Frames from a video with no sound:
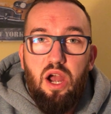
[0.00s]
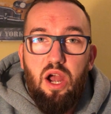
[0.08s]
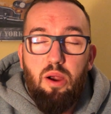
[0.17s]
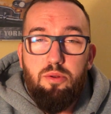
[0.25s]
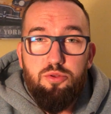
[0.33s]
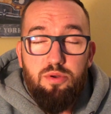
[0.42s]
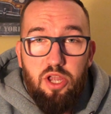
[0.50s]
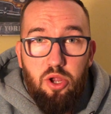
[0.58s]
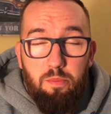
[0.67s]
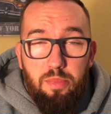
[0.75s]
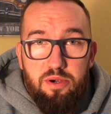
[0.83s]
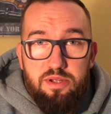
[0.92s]
I will do a
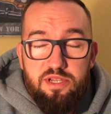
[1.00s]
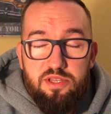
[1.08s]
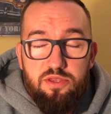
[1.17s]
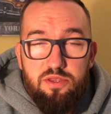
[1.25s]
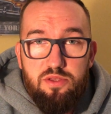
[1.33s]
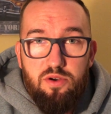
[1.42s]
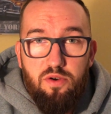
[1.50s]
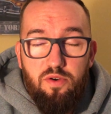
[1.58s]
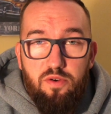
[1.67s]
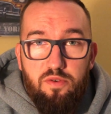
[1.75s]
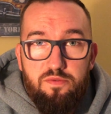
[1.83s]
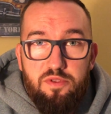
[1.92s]
comparison
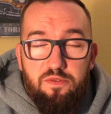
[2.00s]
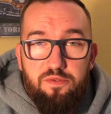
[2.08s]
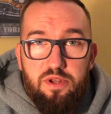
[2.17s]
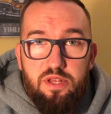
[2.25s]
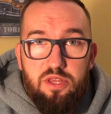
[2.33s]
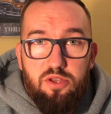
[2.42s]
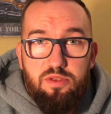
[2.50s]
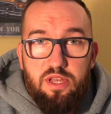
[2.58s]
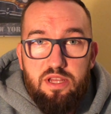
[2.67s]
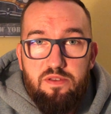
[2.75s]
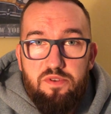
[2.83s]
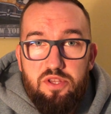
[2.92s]
of different
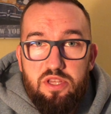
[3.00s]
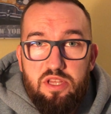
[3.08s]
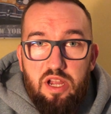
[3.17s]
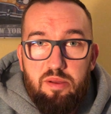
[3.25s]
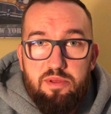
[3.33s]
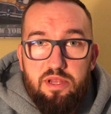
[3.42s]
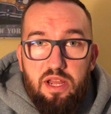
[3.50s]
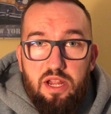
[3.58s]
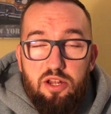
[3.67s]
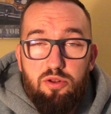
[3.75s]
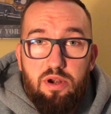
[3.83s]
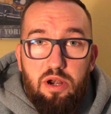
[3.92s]
connectivity types
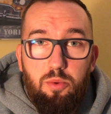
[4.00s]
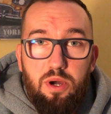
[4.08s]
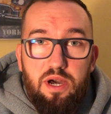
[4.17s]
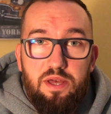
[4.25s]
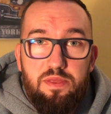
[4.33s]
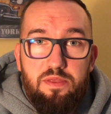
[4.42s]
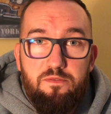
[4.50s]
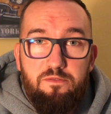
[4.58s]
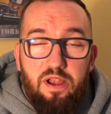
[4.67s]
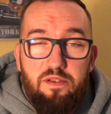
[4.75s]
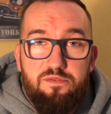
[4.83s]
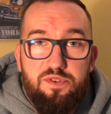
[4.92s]
like LoRaWAN,
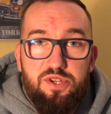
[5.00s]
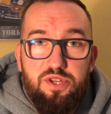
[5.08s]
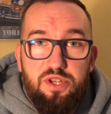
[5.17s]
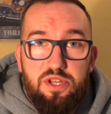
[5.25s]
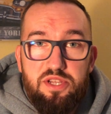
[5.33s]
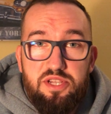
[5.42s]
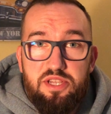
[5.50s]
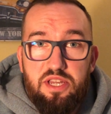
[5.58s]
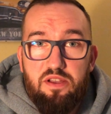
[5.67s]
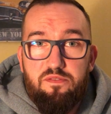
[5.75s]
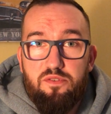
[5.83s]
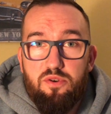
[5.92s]
5G,
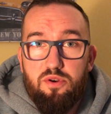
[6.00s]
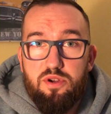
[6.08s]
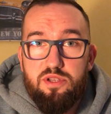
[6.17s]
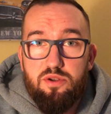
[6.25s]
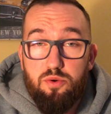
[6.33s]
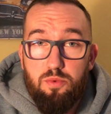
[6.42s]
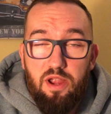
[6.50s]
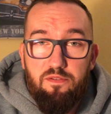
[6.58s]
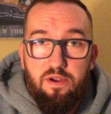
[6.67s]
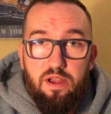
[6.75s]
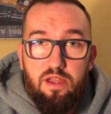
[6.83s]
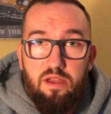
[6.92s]
Sigfox, or
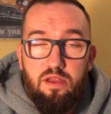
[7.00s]
Wi-Fi.